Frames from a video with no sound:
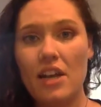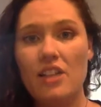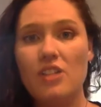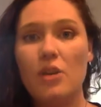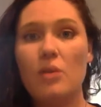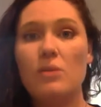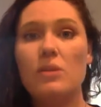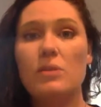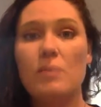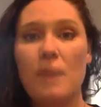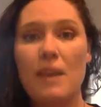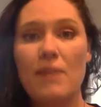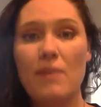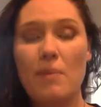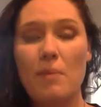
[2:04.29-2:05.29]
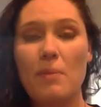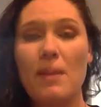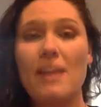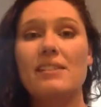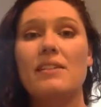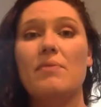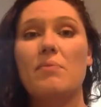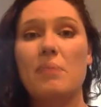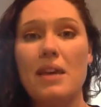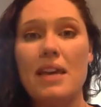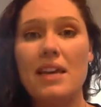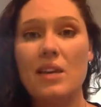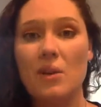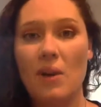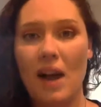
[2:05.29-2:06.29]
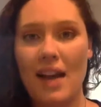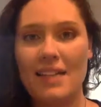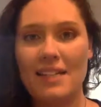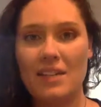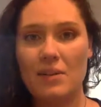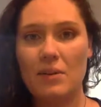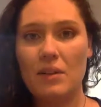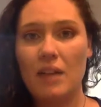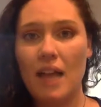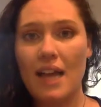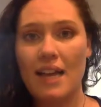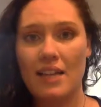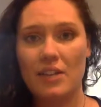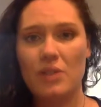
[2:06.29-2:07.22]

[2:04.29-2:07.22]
So speak from the place of being your ideal client.